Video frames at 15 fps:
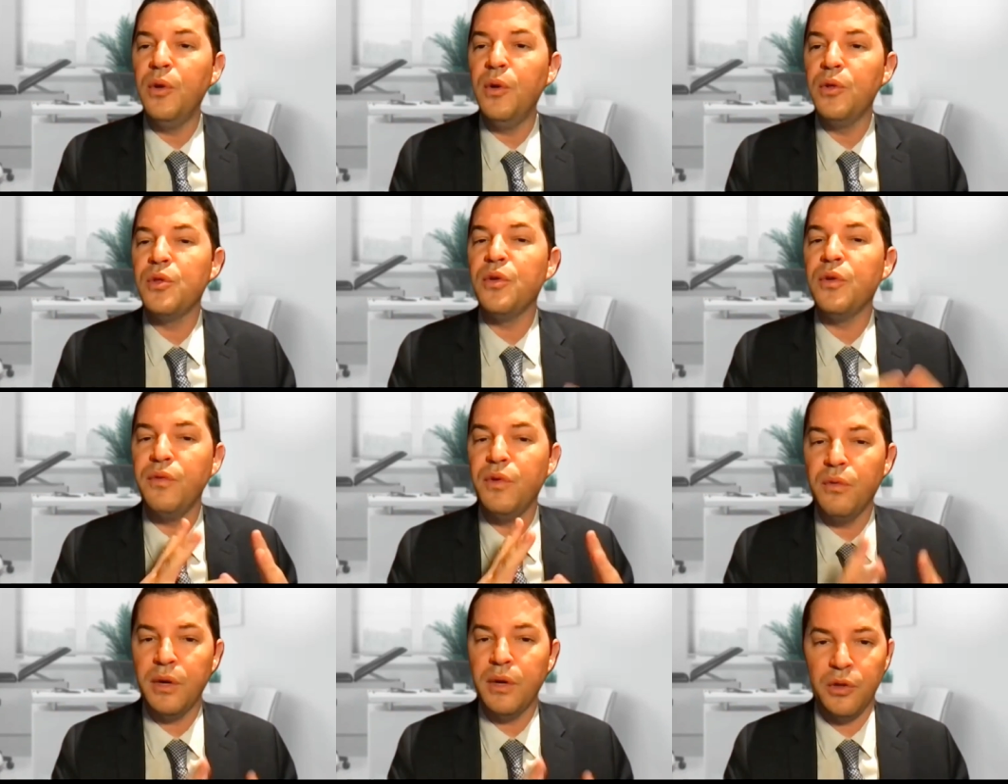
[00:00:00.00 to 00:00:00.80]
Also,
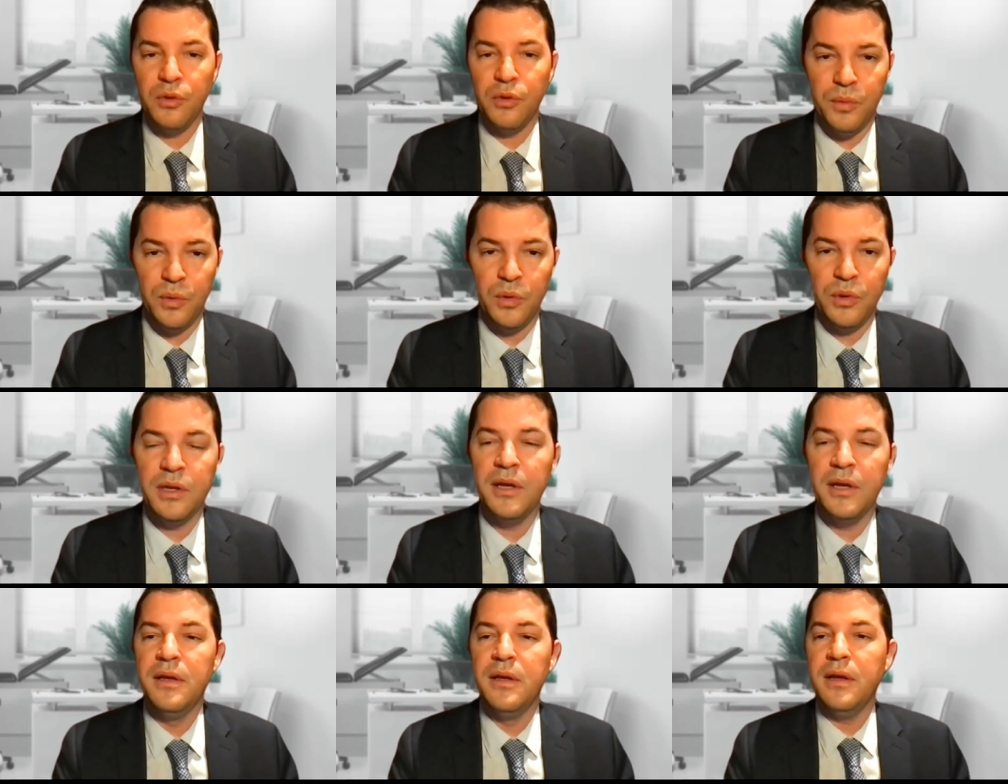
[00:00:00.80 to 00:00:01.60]
if you want to put
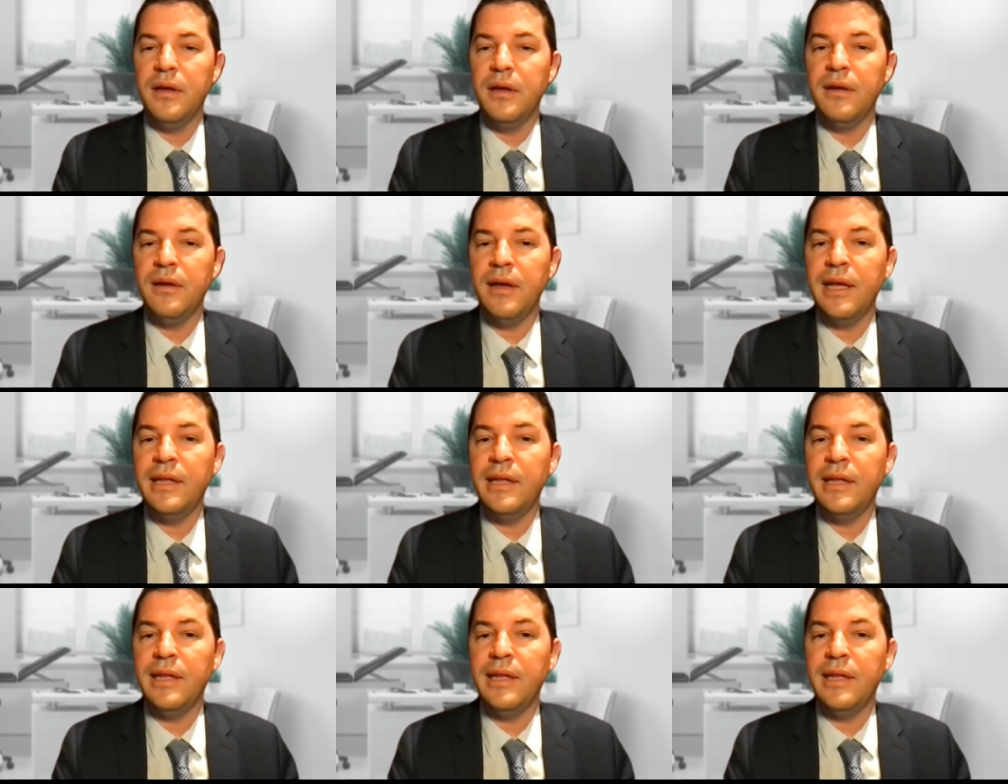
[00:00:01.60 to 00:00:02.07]
uh,